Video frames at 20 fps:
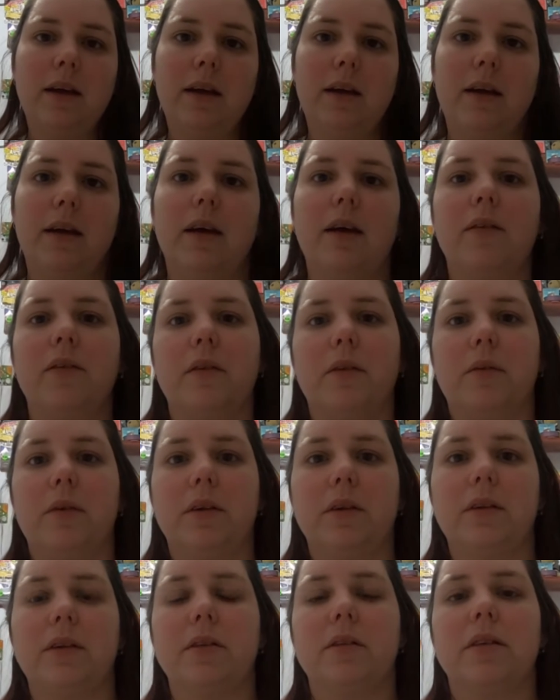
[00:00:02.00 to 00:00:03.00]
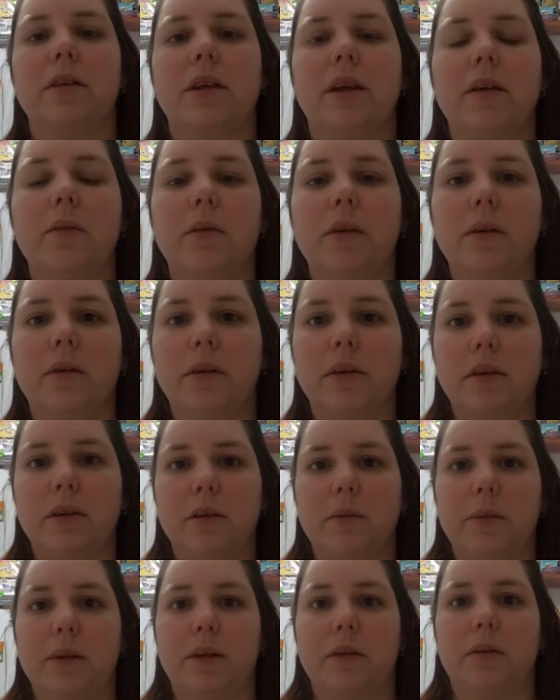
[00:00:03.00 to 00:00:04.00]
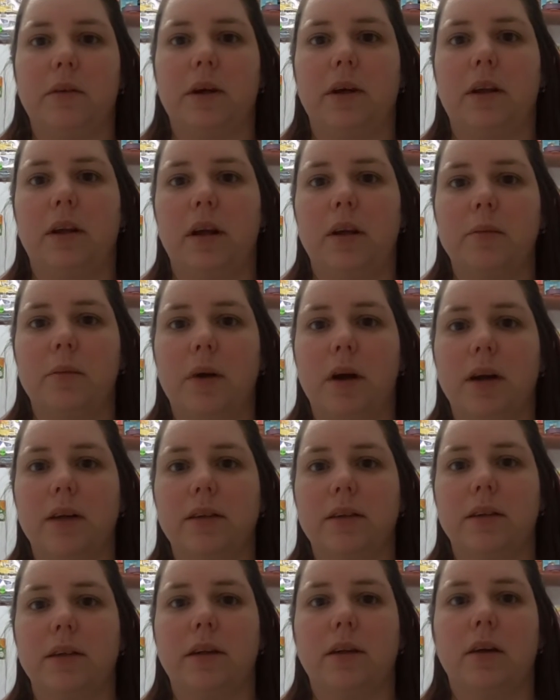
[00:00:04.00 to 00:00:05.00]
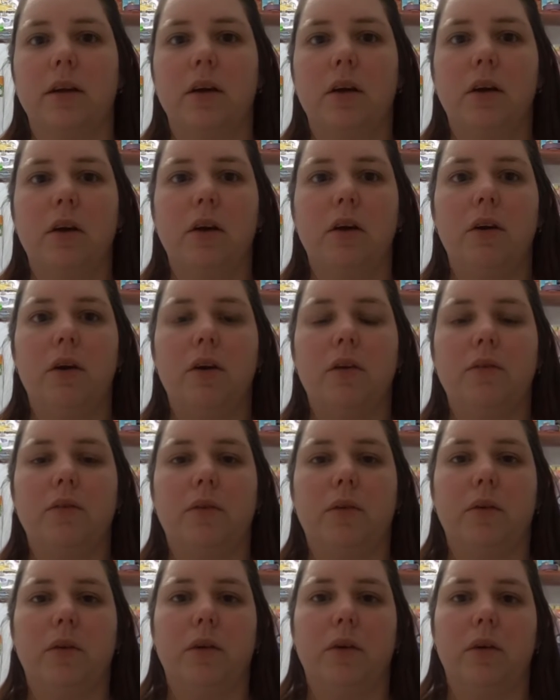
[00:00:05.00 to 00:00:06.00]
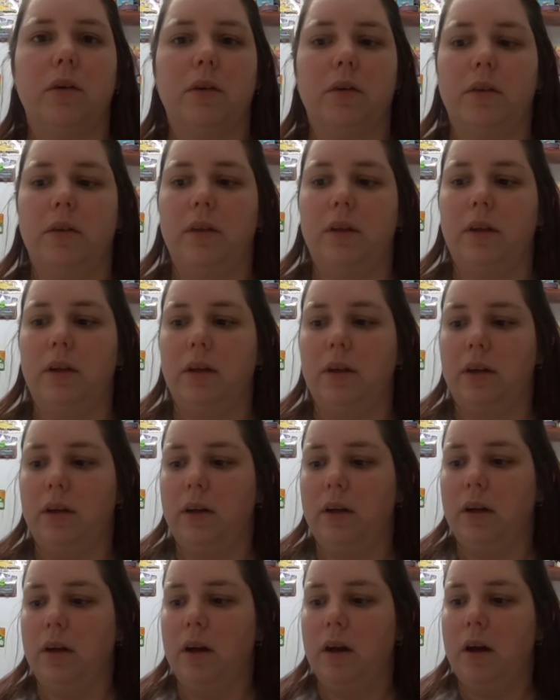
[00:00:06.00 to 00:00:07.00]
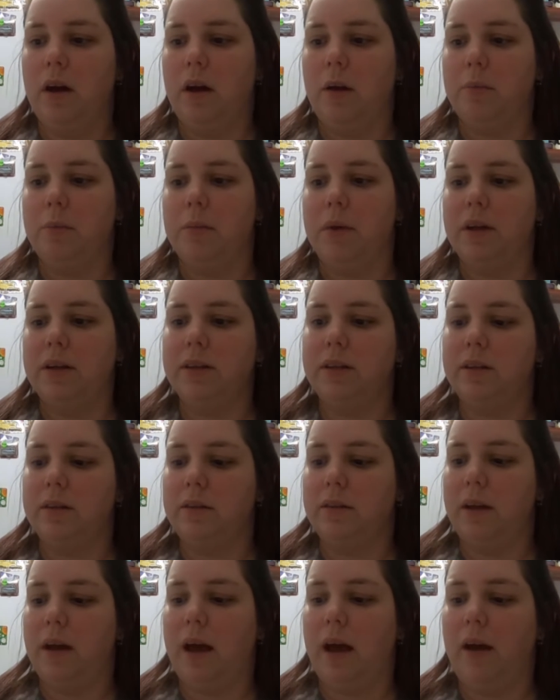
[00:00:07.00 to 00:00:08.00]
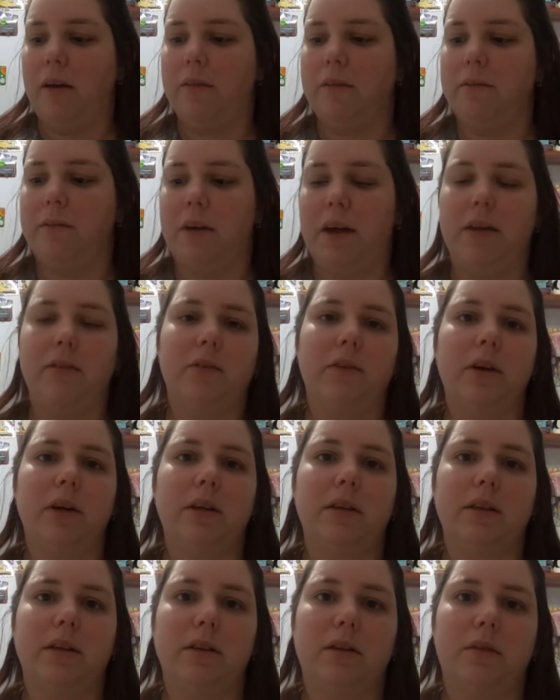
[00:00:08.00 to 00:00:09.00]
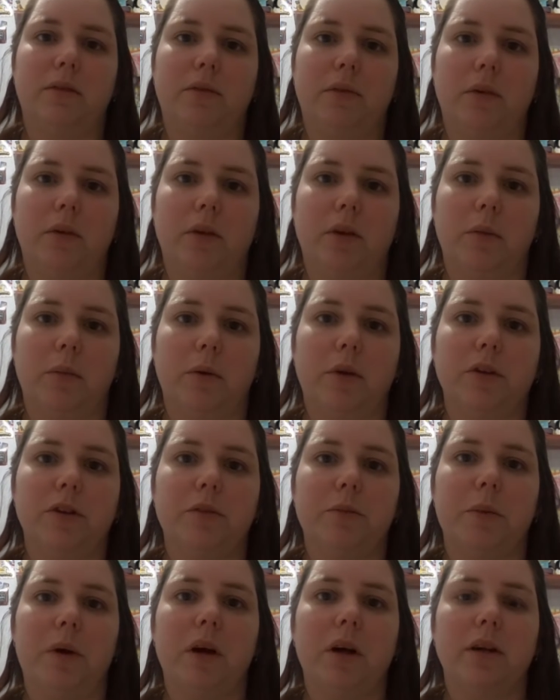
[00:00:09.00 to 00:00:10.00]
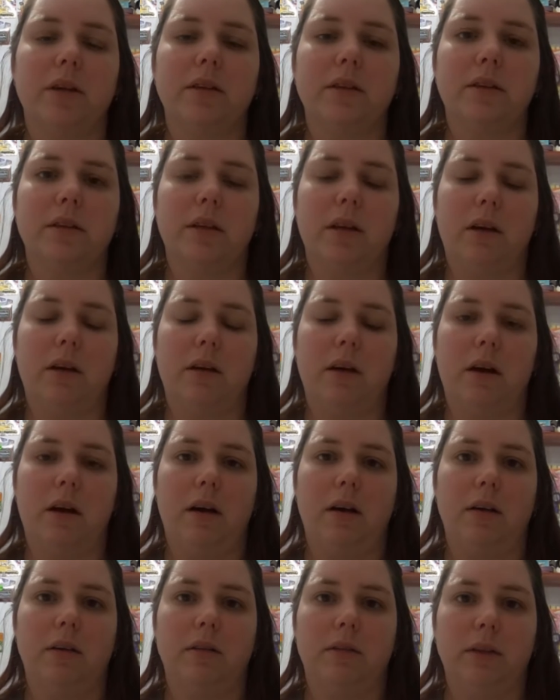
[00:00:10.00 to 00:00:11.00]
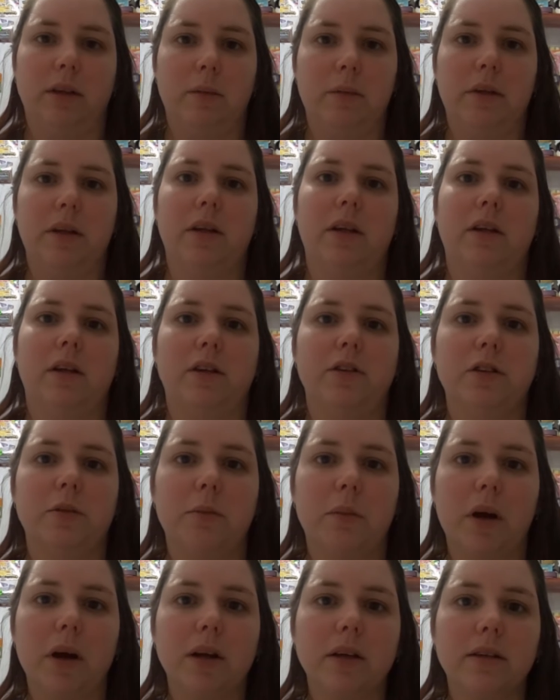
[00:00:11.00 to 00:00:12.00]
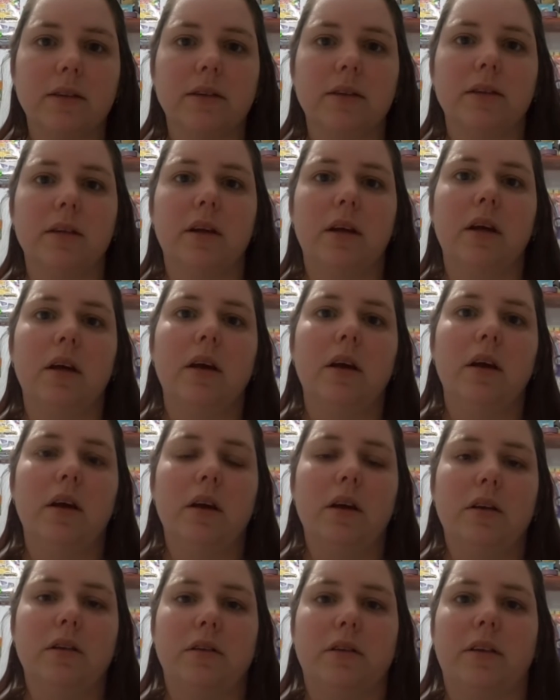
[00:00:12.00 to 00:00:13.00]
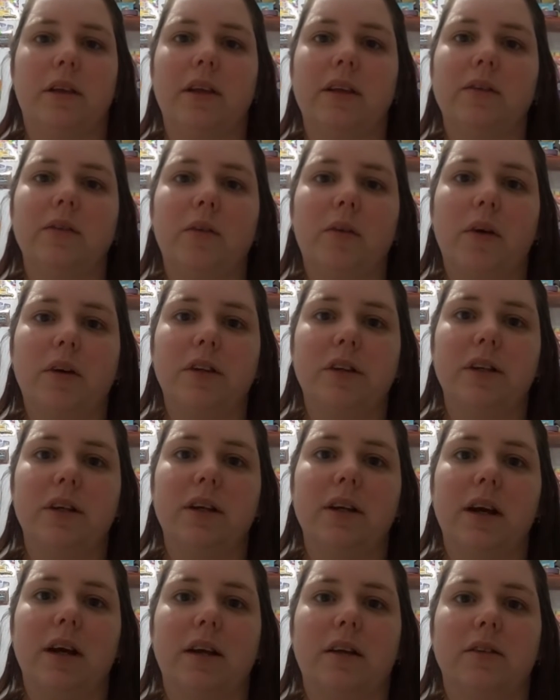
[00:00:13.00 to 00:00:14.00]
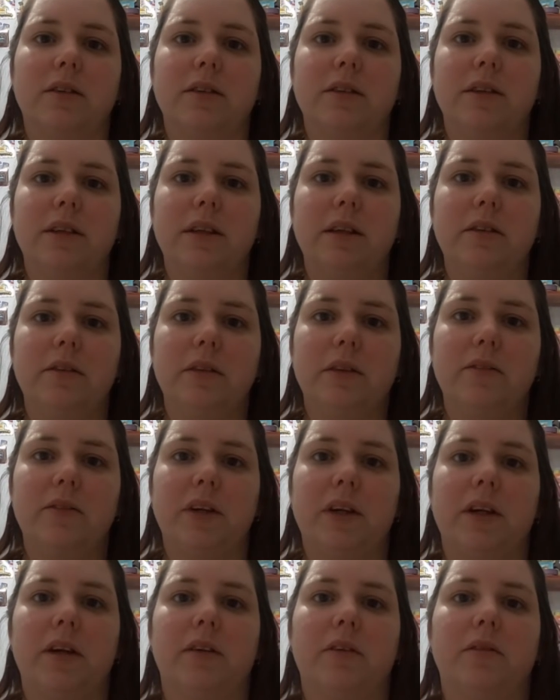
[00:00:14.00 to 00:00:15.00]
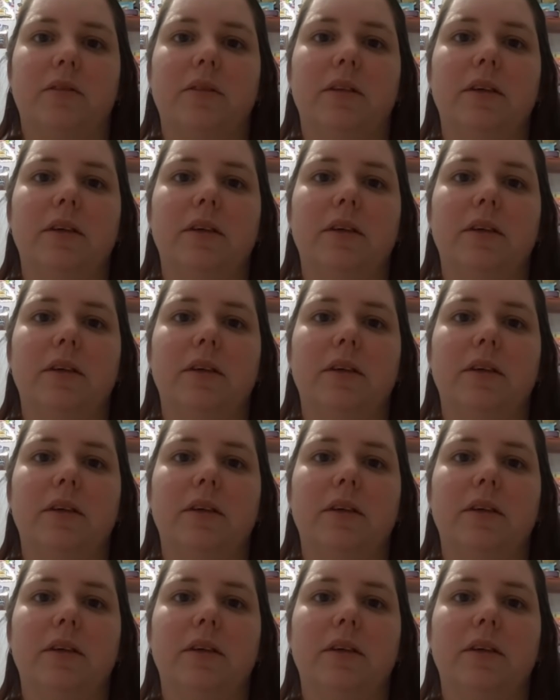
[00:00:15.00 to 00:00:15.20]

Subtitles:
Hey everyone, so today we're going to be doing an unboxing for the must-have favorites for the BirchBox limited edition box. So thanks for watching, and I'll see you in the video.